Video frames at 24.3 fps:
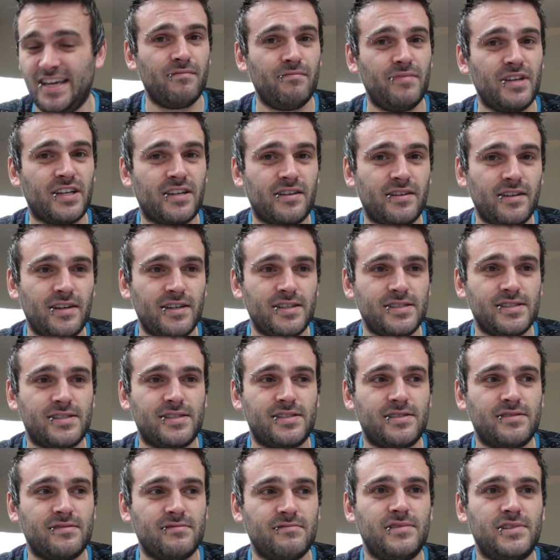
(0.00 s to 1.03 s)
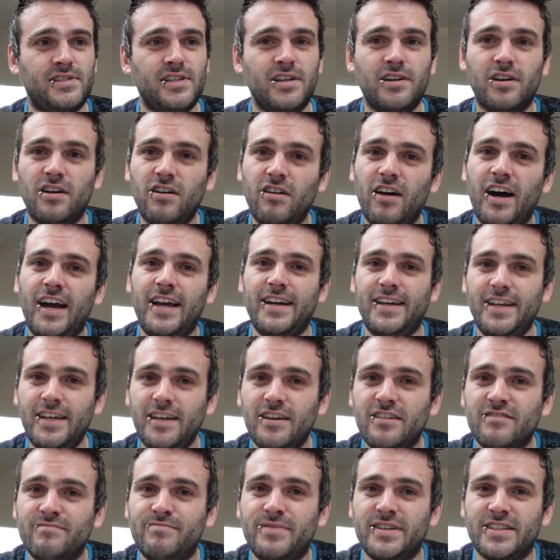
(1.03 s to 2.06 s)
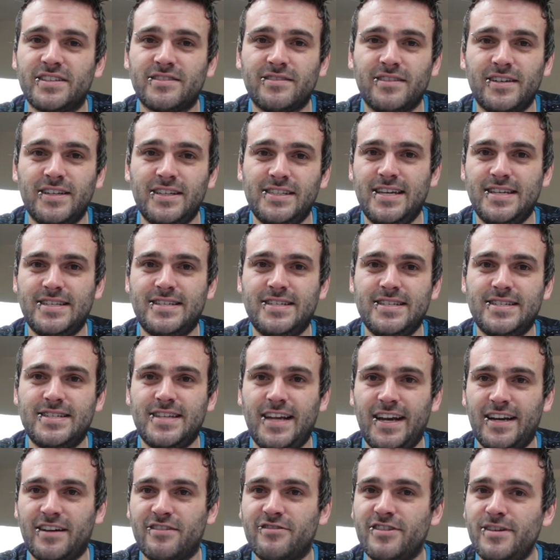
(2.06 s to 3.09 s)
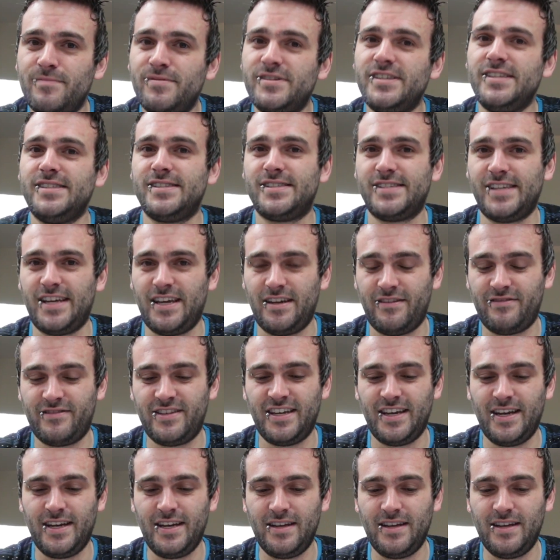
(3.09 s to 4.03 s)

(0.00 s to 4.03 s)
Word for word: Because the whole idea of Bitcoin is this encryption safety,